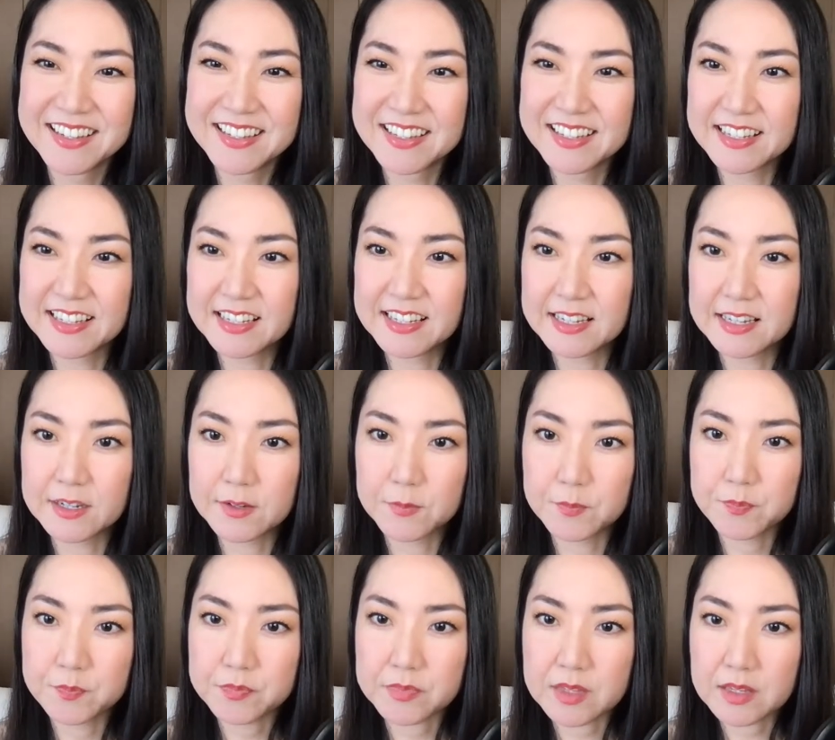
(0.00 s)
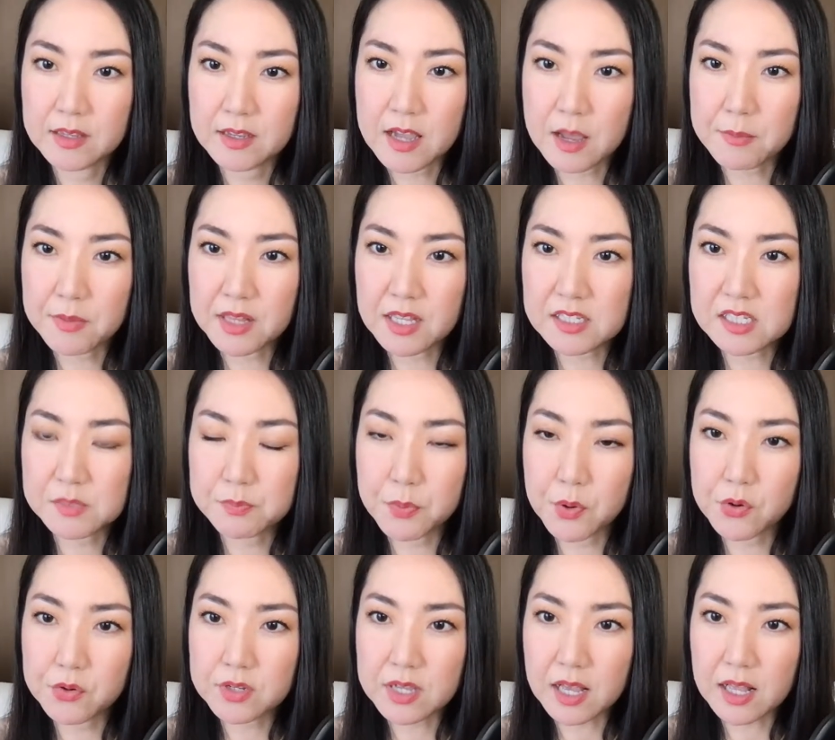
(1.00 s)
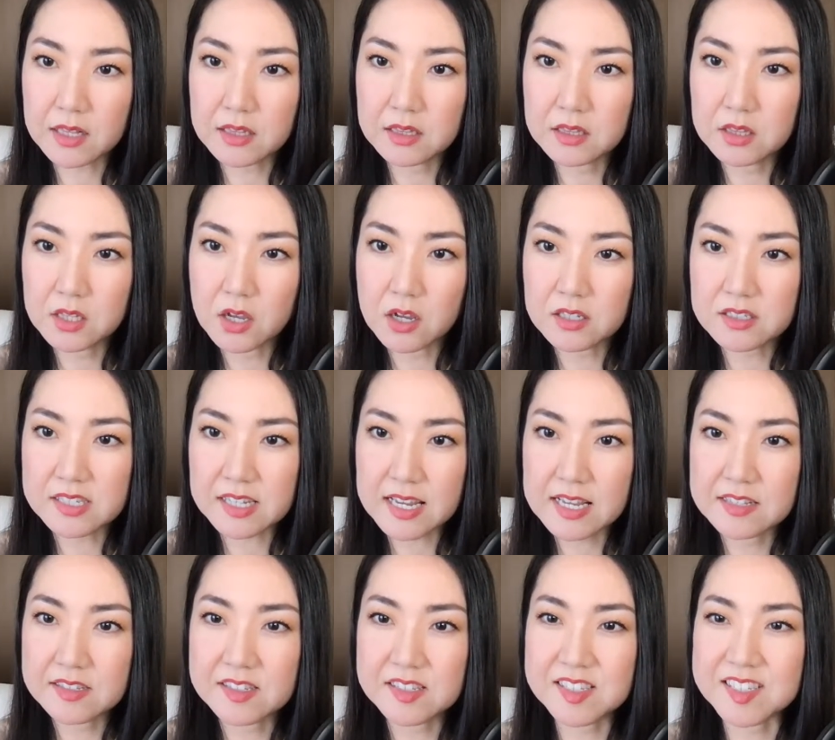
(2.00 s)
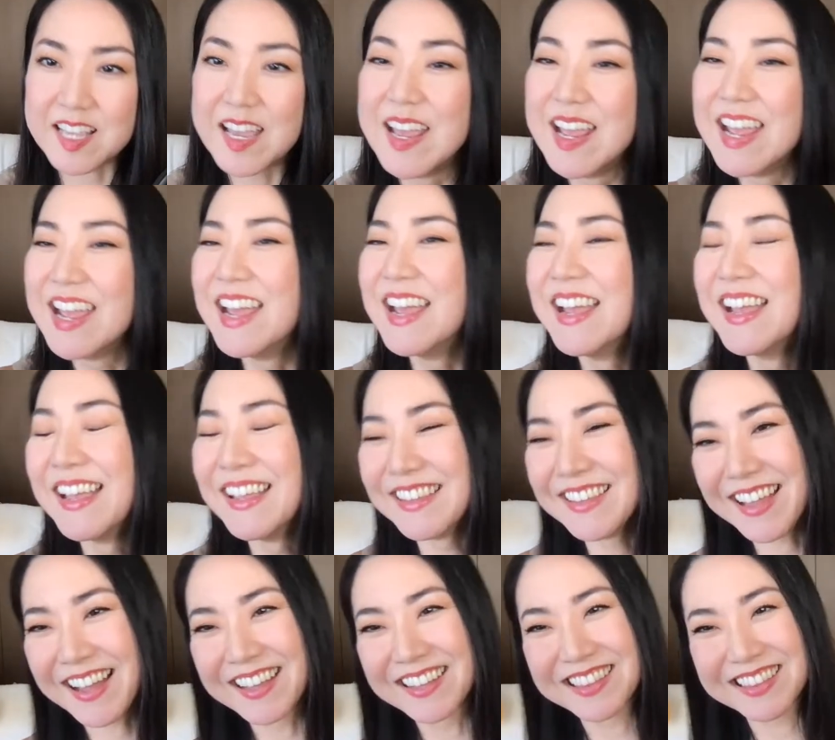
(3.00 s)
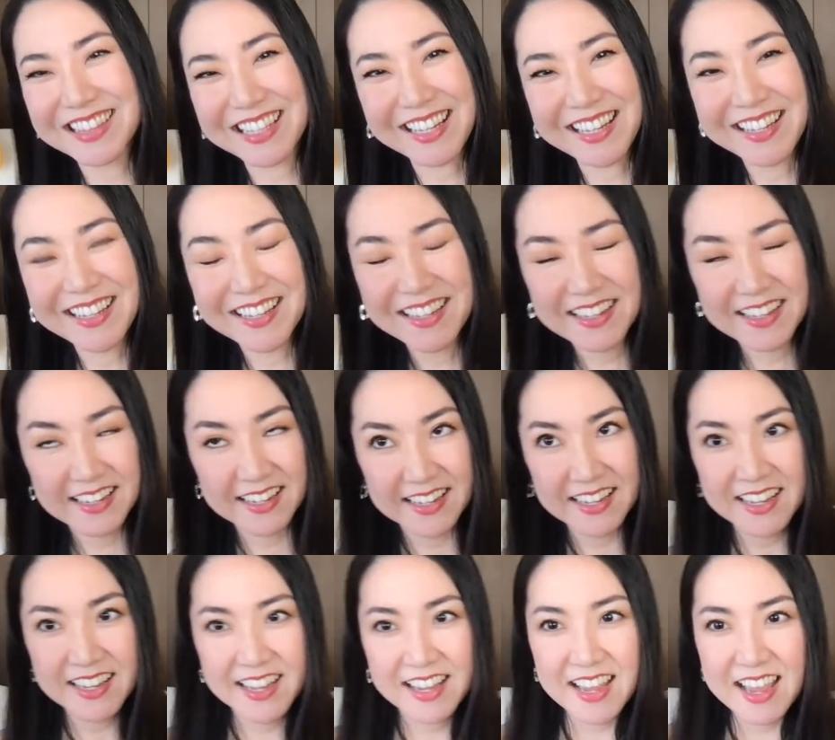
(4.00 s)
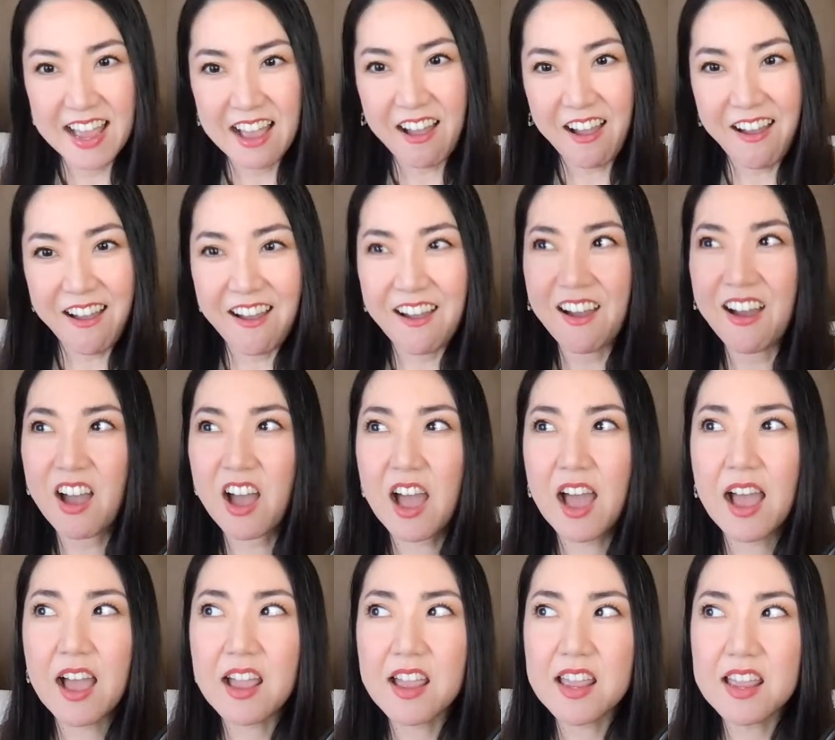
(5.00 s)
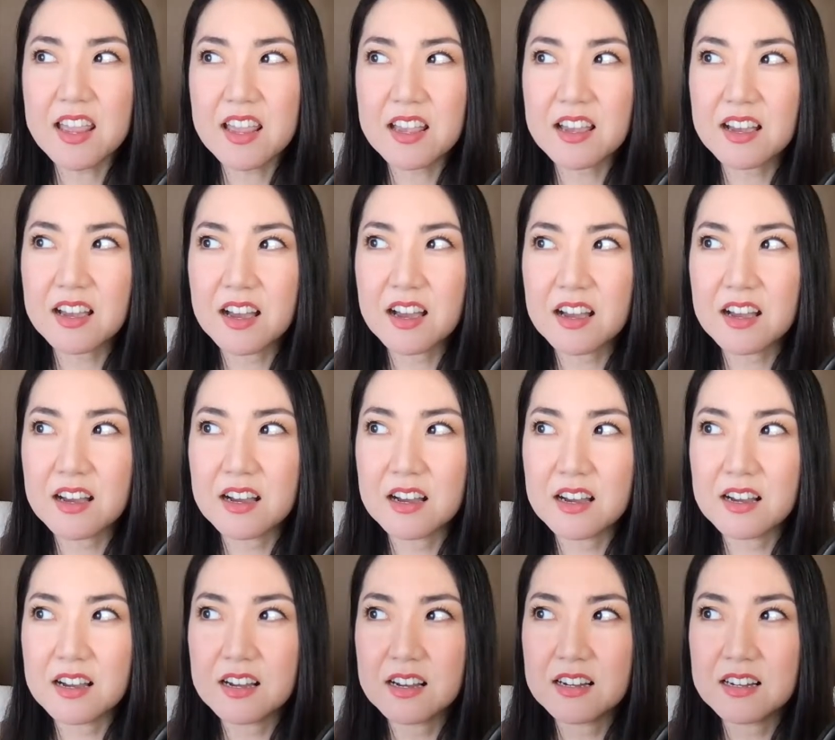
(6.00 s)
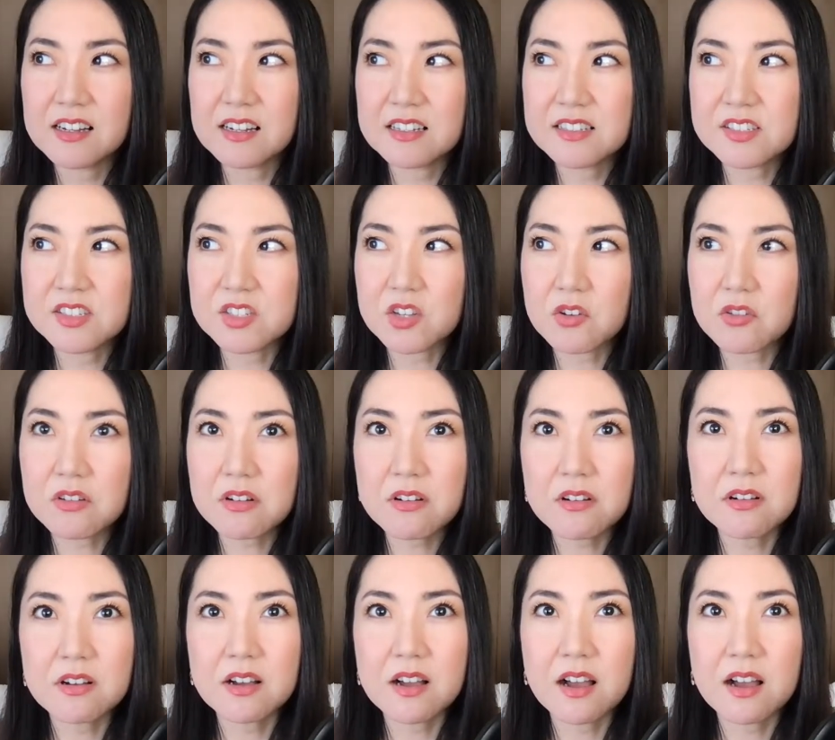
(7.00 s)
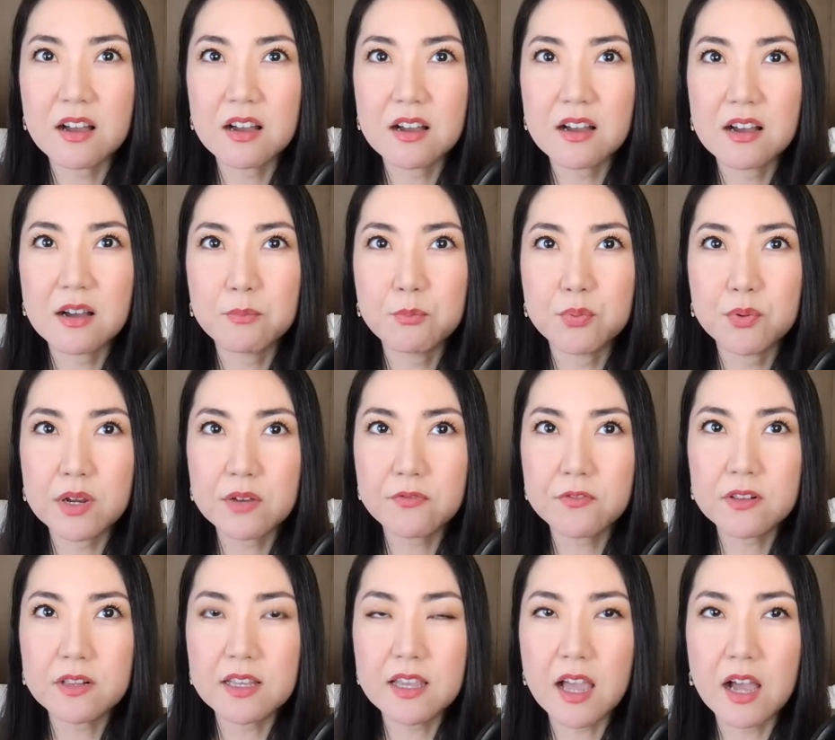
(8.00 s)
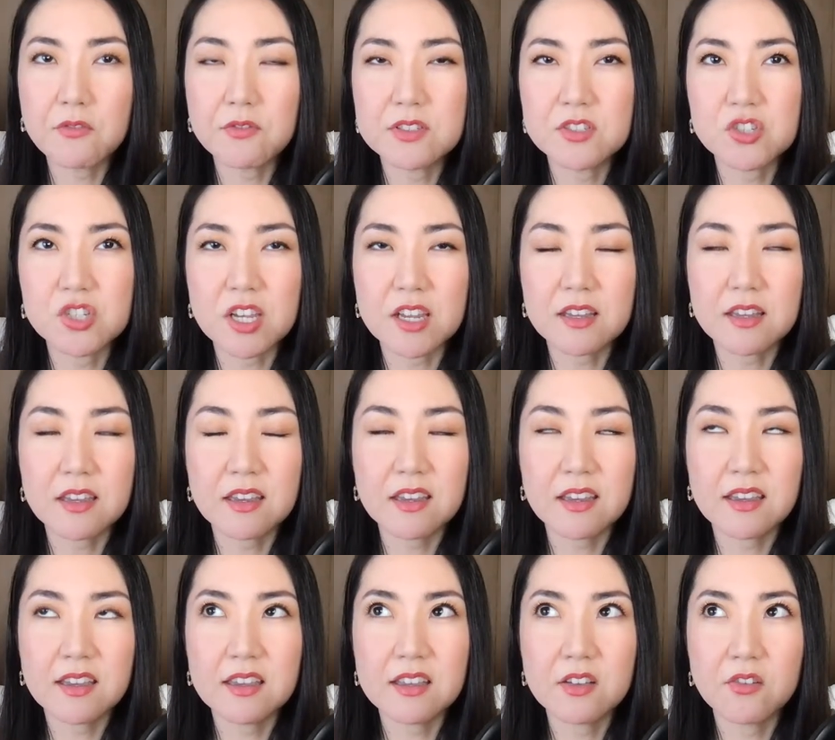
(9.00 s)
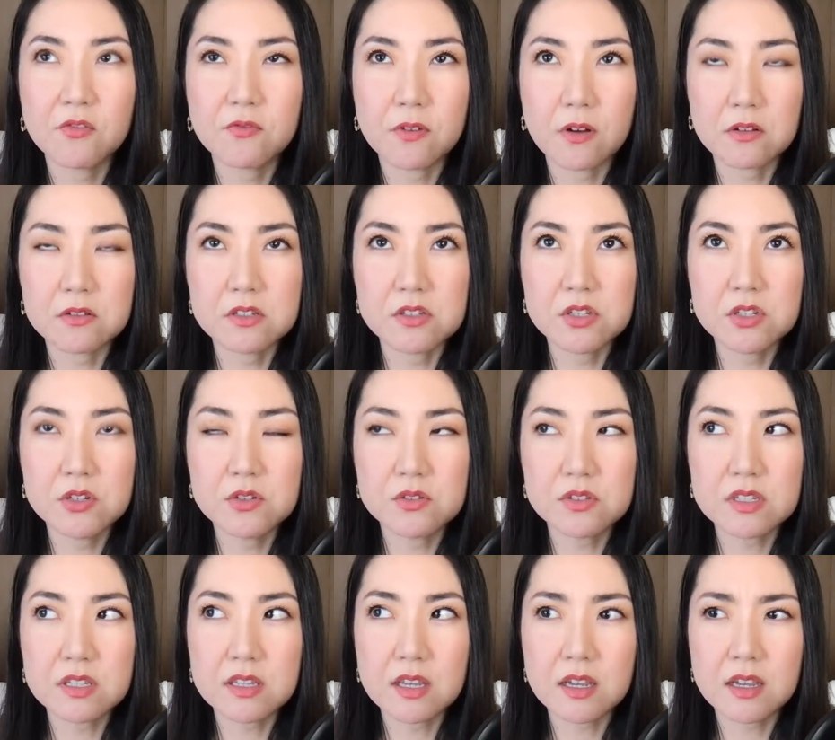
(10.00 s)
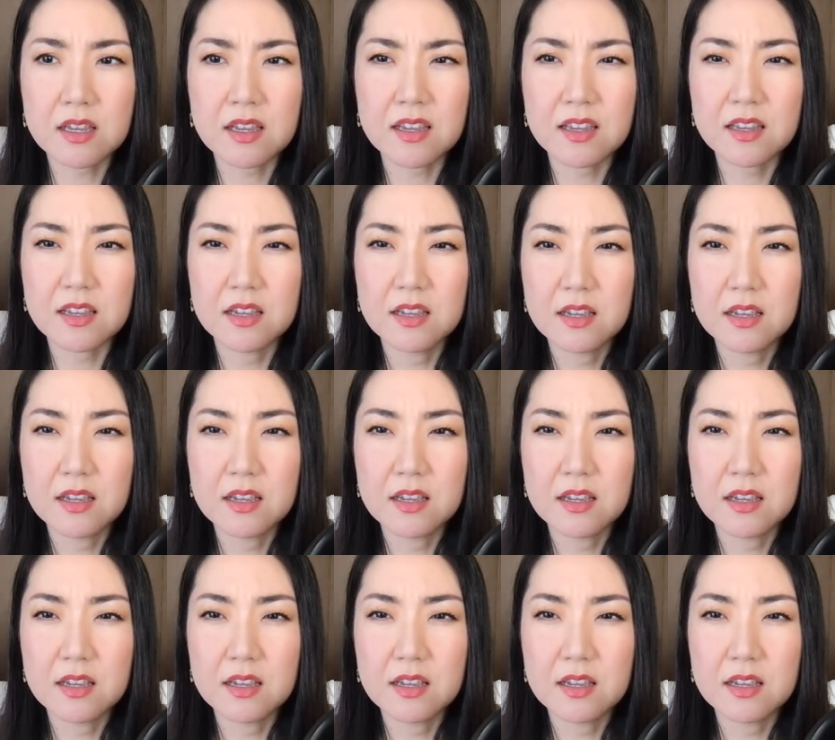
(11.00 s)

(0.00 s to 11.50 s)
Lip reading: Yeah. Kamala spoke a lot and said nothing. I saw briefly I was checking Fox News and I